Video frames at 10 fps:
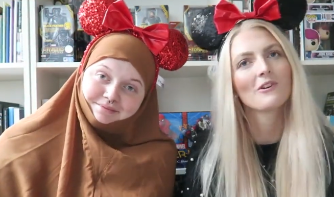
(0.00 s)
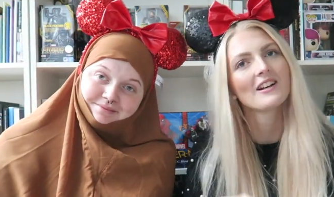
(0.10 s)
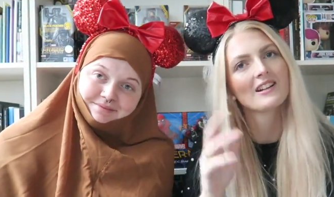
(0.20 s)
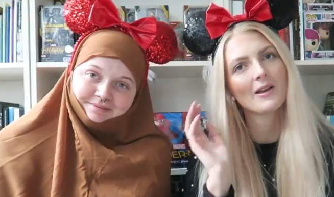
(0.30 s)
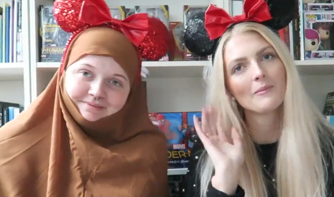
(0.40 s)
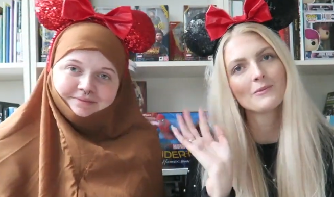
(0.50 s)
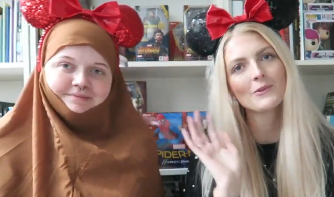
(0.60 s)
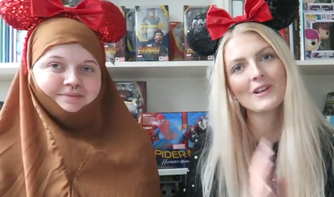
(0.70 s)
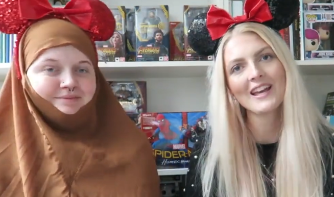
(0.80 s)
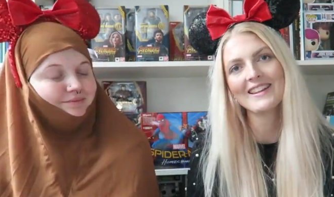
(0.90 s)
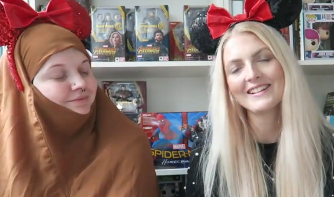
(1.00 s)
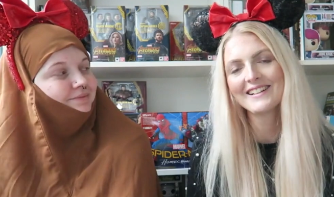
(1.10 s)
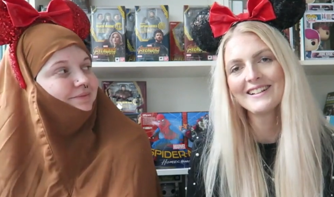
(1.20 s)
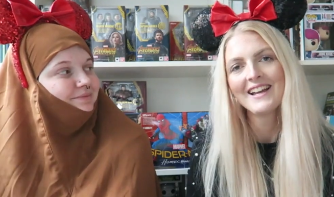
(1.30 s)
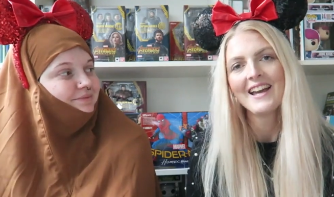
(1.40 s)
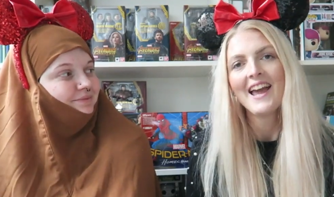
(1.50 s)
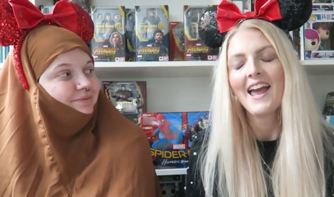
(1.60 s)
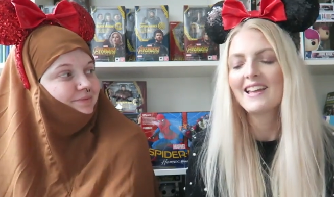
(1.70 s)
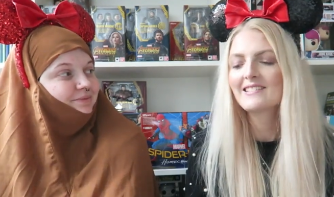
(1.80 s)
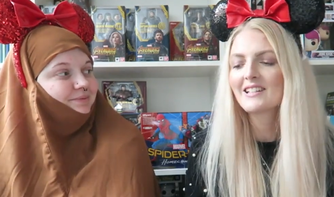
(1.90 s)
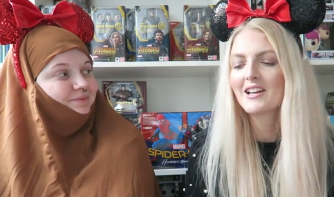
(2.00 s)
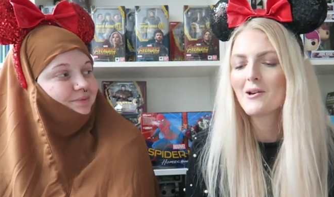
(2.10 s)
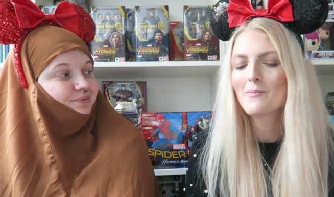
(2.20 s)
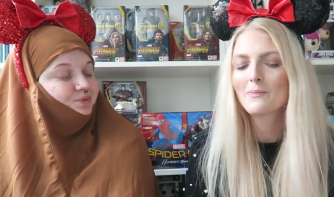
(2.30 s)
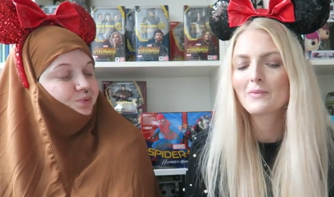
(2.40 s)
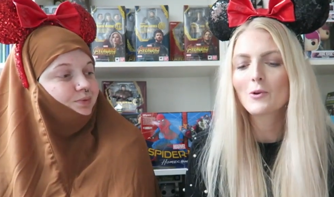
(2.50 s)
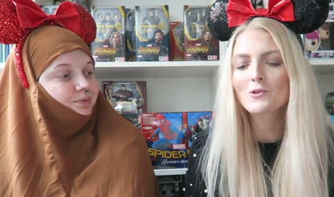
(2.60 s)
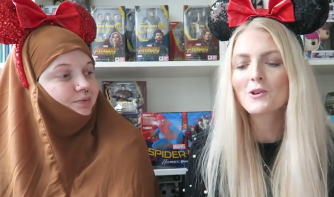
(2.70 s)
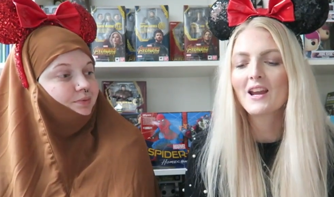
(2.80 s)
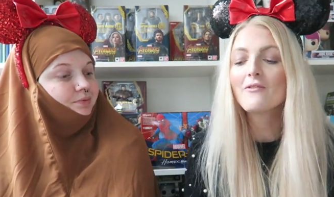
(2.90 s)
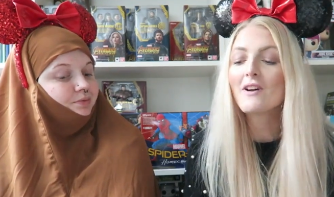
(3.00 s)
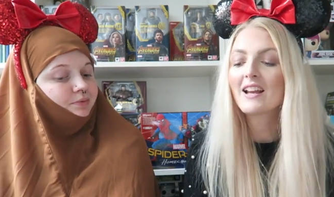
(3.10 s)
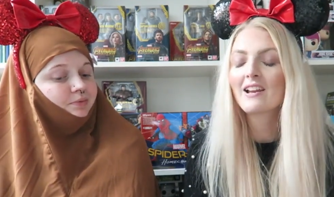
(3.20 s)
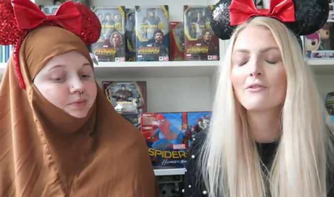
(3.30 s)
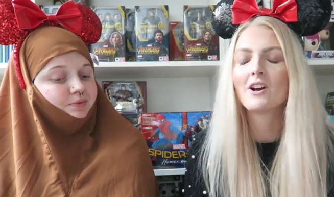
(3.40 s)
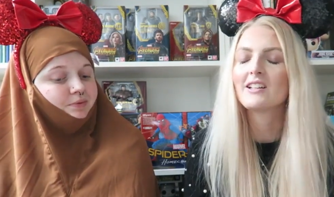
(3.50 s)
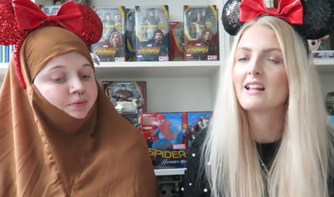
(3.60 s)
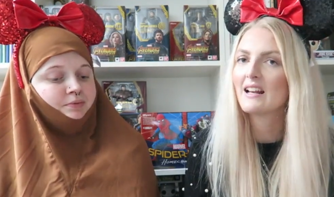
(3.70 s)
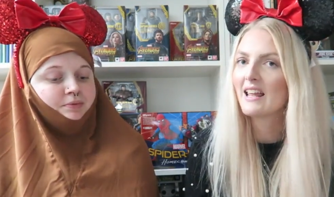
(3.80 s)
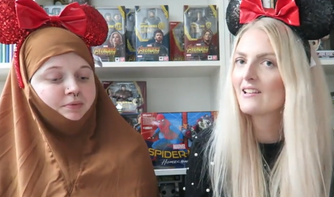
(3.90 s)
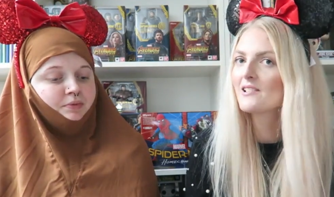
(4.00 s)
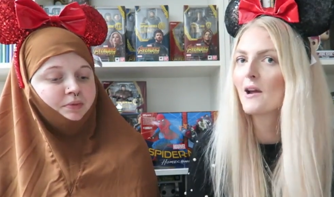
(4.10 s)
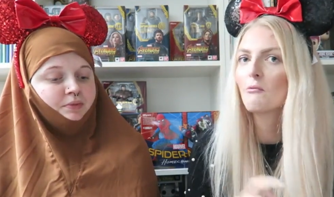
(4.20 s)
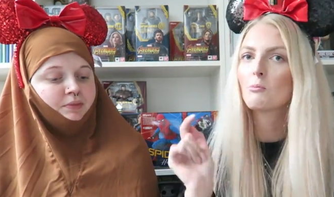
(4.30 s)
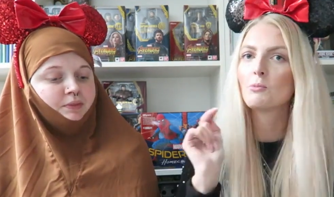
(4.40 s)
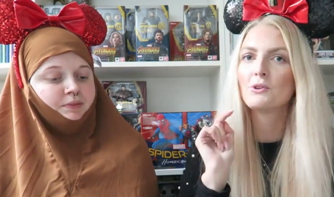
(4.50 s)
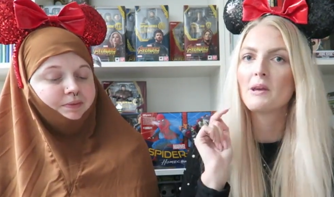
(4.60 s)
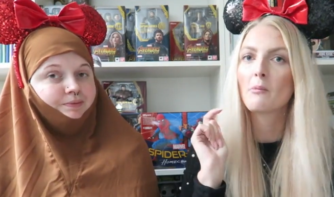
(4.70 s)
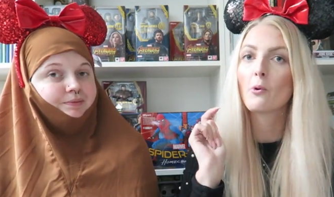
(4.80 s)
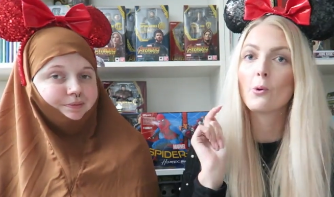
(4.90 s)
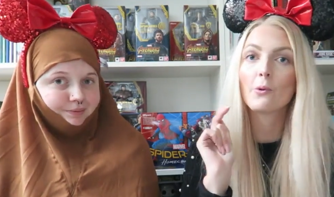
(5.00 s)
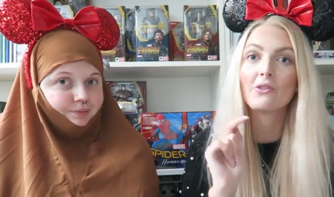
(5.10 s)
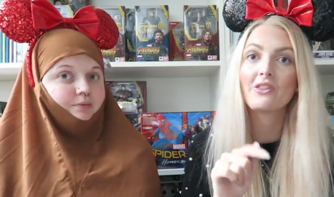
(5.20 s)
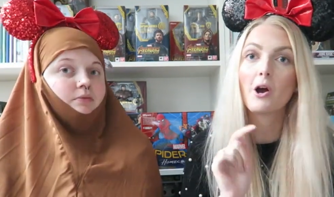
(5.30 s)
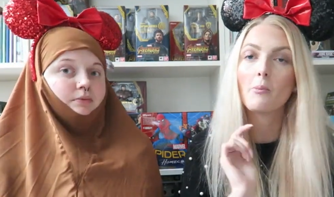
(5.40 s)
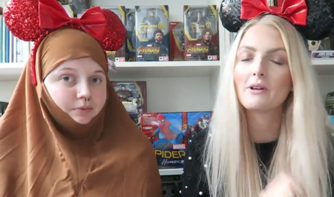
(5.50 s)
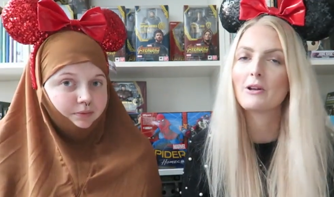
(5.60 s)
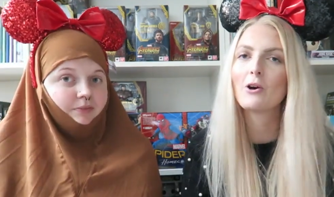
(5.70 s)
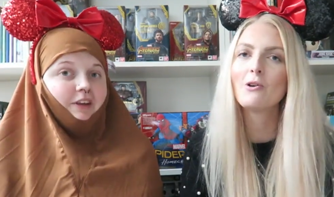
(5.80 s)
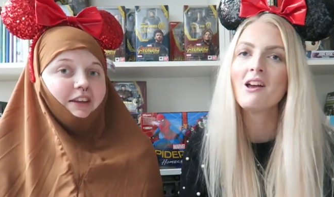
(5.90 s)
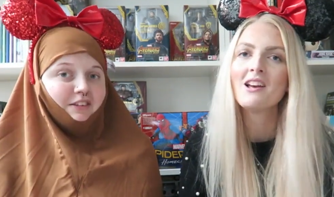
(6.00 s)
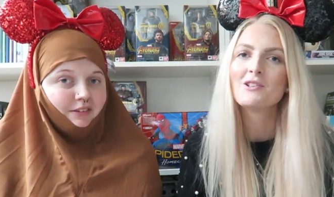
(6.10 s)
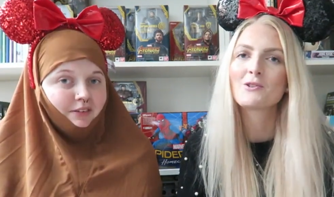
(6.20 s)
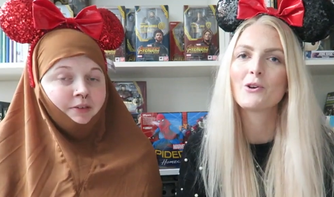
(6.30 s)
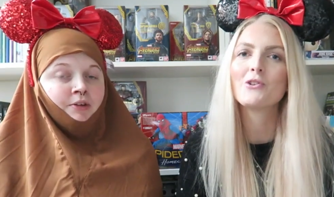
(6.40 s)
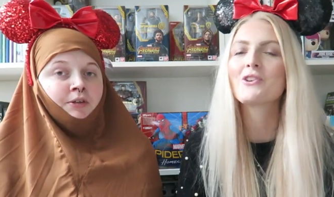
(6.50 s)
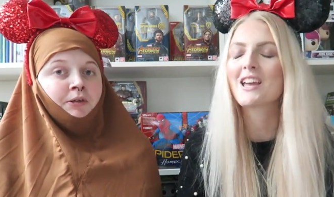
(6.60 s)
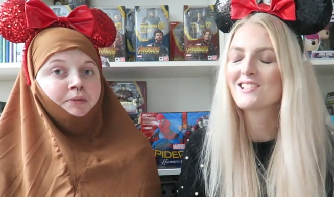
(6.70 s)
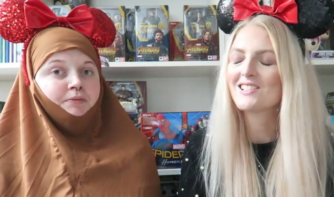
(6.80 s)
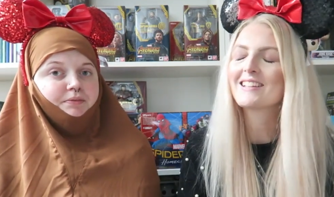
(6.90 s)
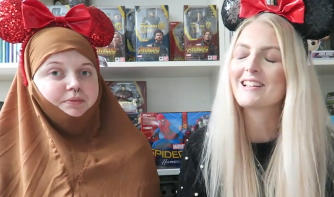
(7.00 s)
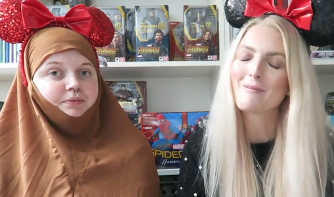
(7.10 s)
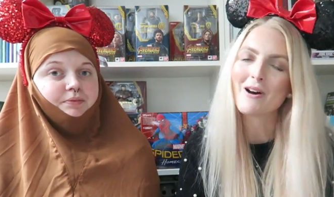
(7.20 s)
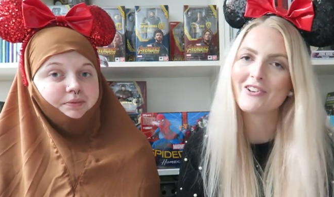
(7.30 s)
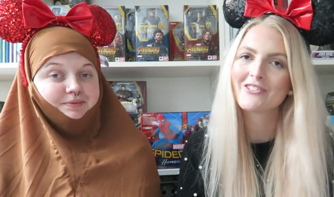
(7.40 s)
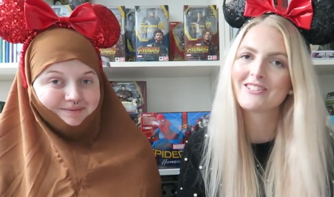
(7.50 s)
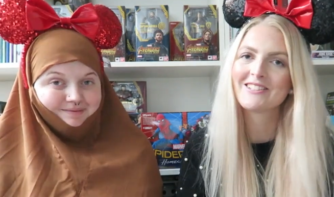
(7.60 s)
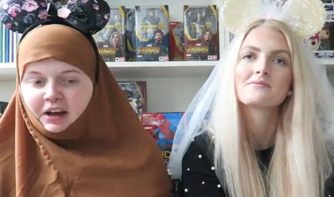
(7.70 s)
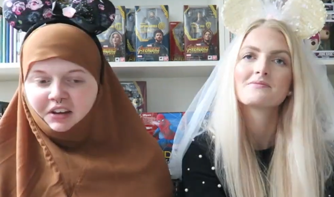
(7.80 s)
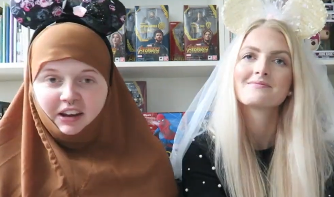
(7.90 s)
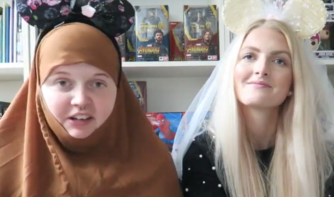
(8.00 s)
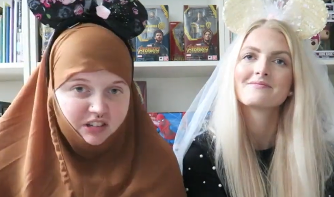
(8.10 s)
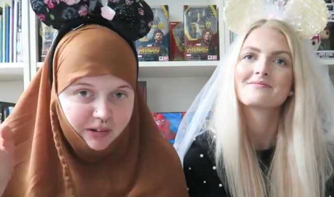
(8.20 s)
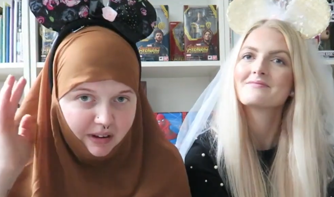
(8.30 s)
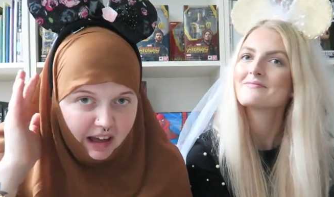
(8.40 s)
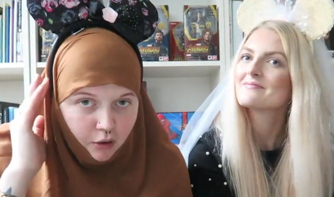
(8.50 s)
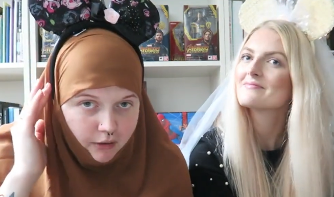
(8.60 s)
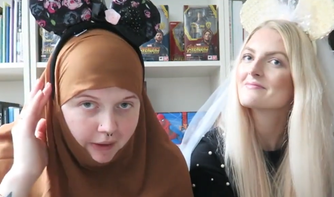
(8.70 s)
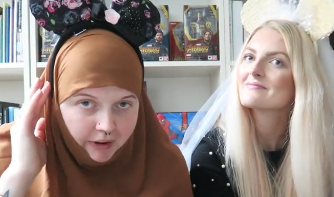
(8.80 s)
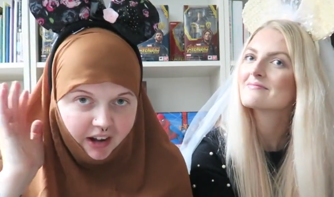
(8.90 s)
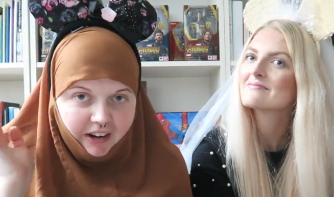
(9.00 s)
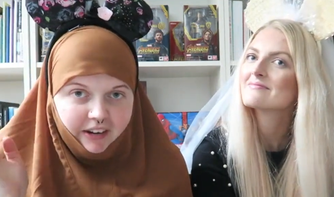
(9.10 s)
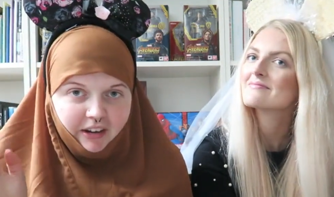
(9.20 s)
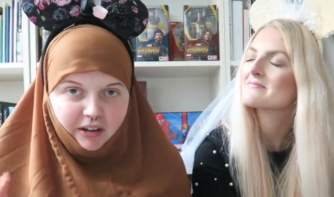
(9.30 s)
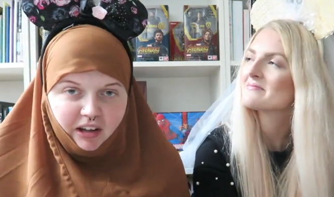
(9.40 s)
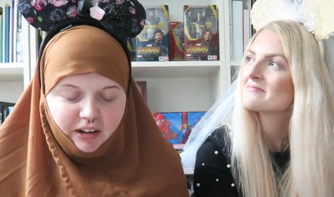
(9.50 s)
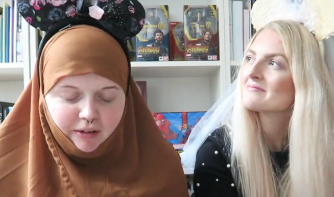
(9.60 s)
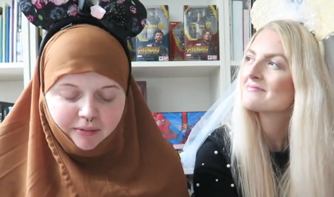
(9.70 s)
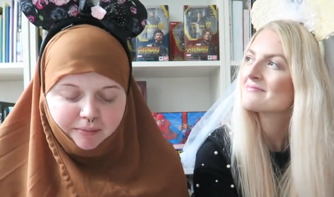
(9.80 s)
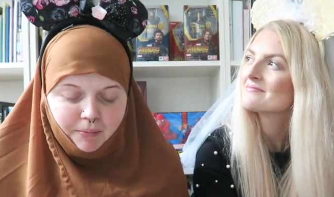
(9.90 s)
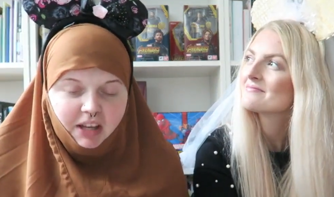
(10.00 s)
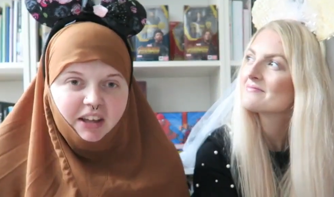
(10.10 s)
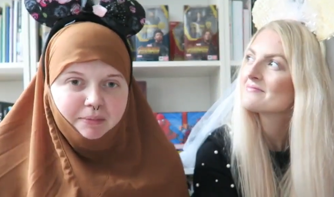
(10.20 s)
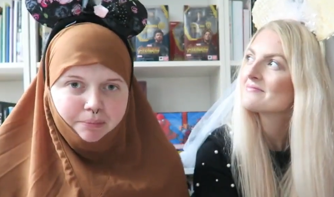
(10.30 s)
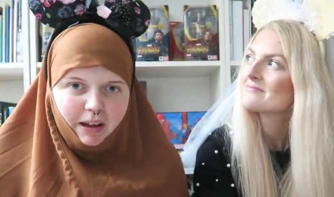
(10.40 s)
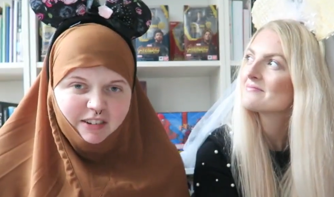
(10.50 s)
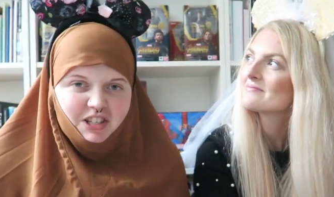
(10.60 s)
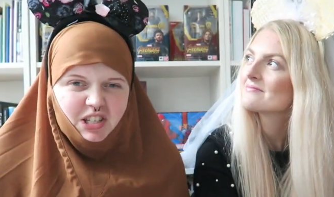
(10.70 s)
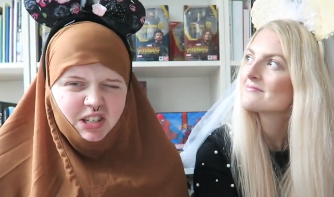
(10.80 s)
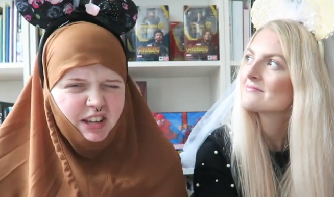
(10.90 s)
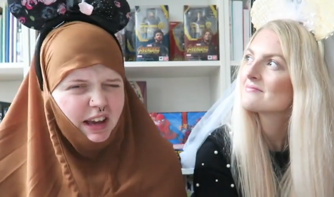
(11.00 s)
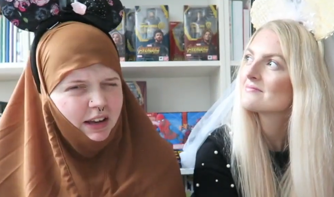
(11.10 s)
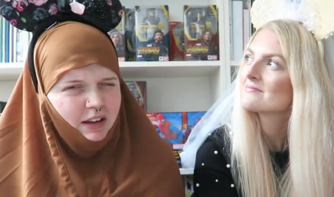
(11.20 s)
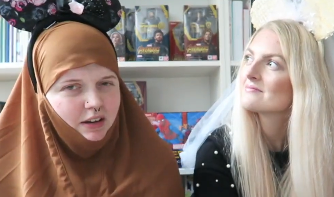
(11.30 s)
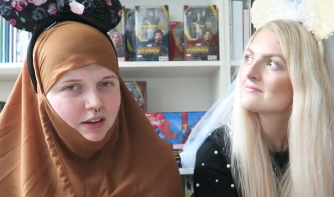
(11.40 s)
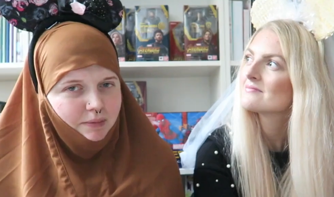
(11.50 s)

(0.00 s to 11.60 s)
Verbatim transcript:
Speaker 1: wear them together. And um, also, if I can find the links, I will put them all down below,
Speaker 2: yes, so you can check them out. And the ears I'm now wearing are the um, mini Parisienne,